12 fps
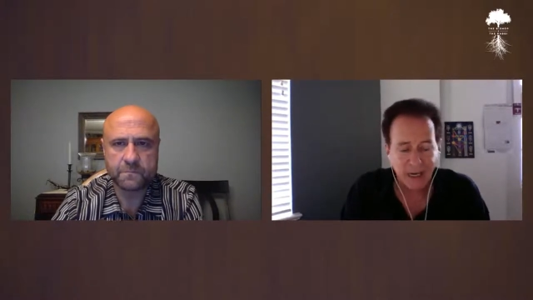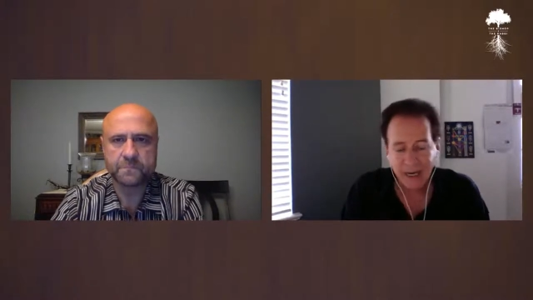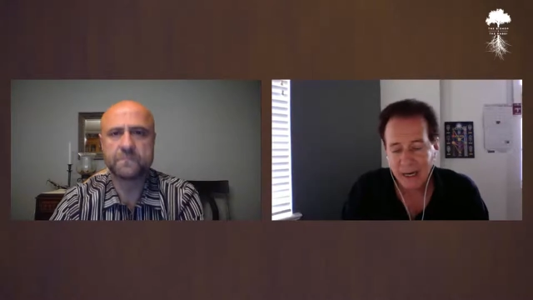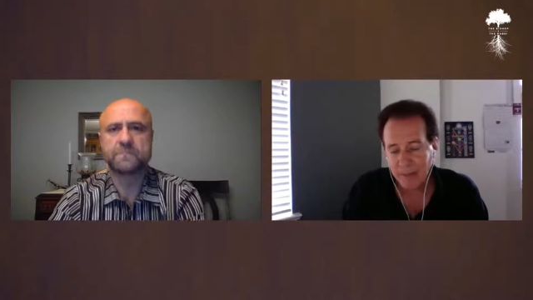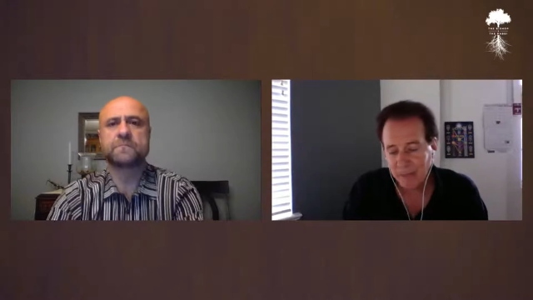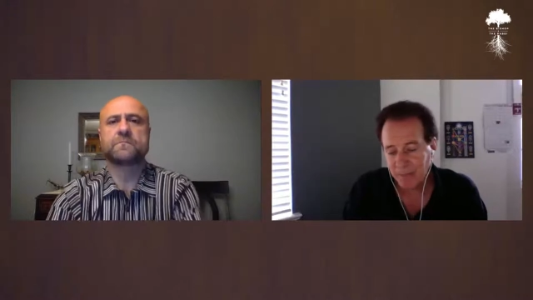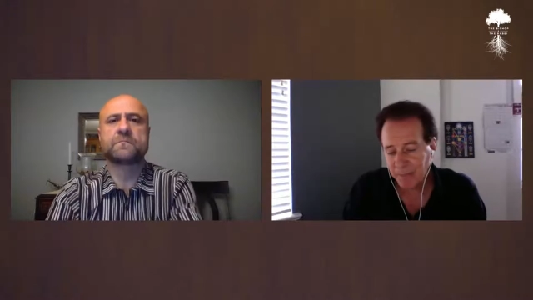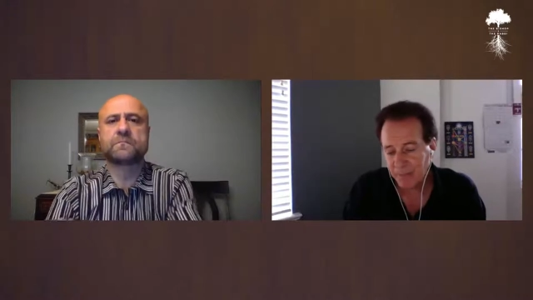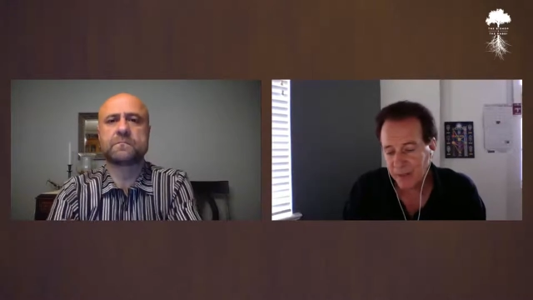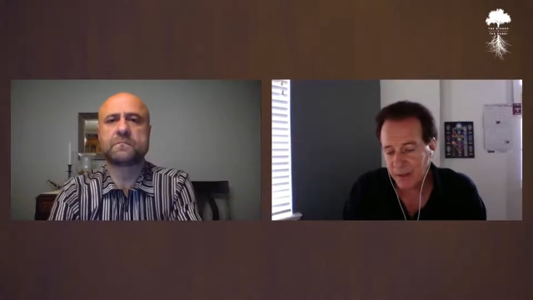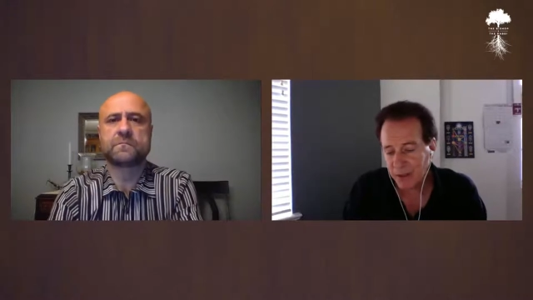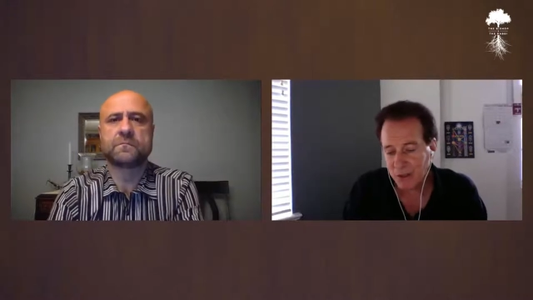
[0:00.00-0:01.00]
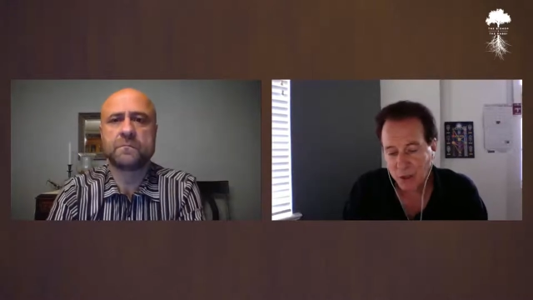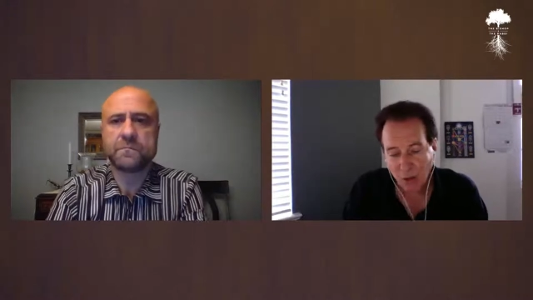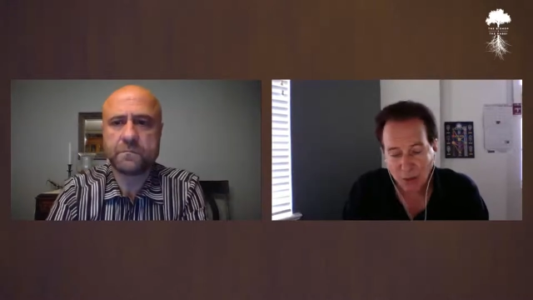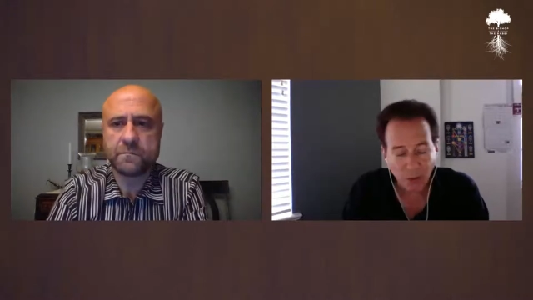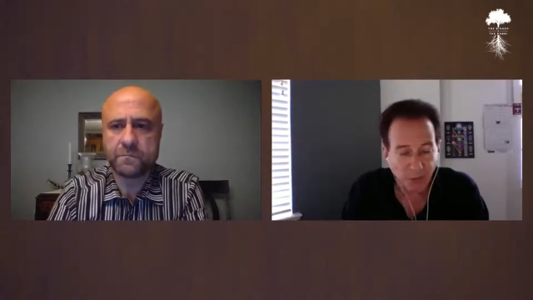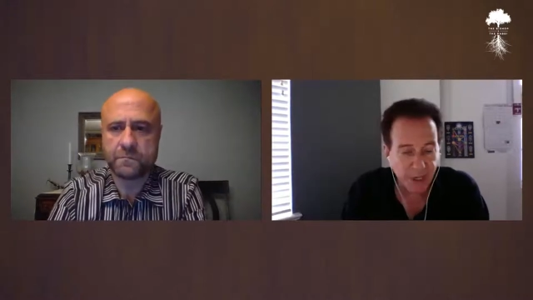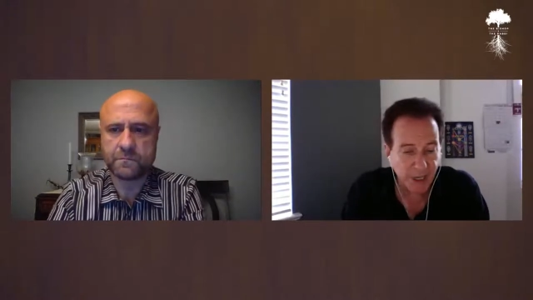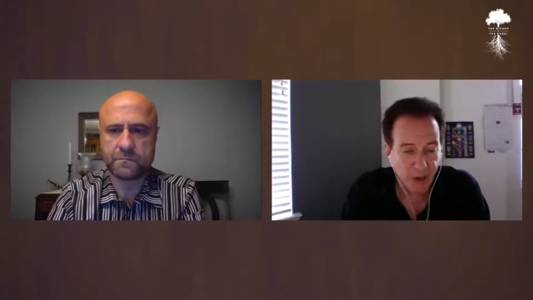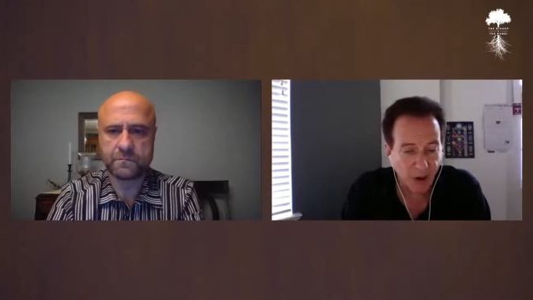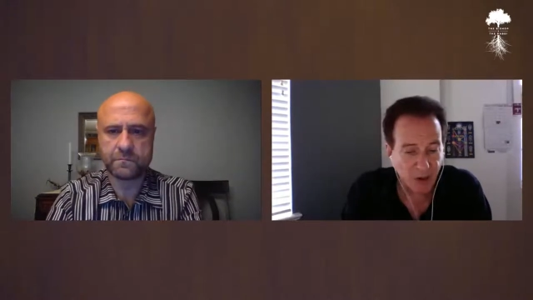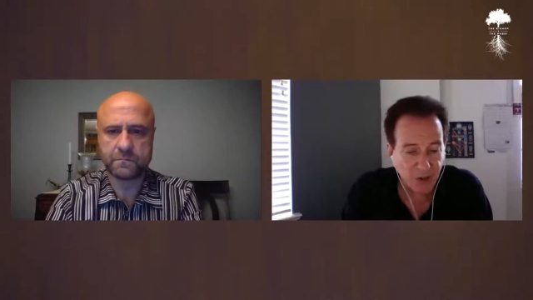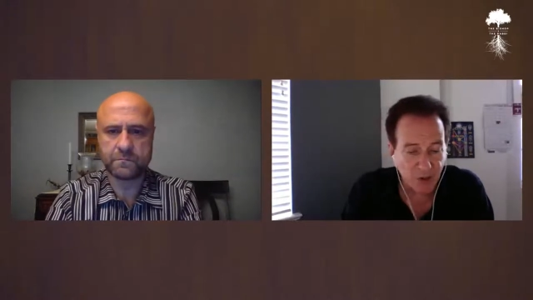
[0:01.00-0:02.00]
Speaker 1: Um, the Torah reading
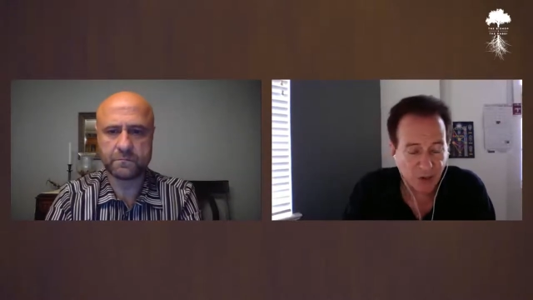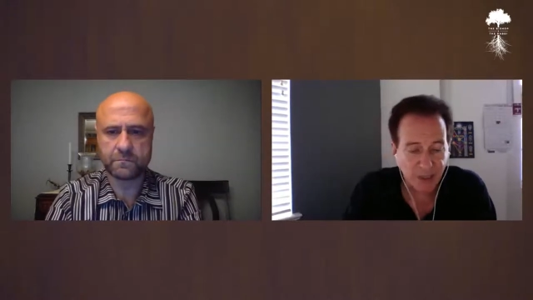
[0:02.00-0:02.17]
also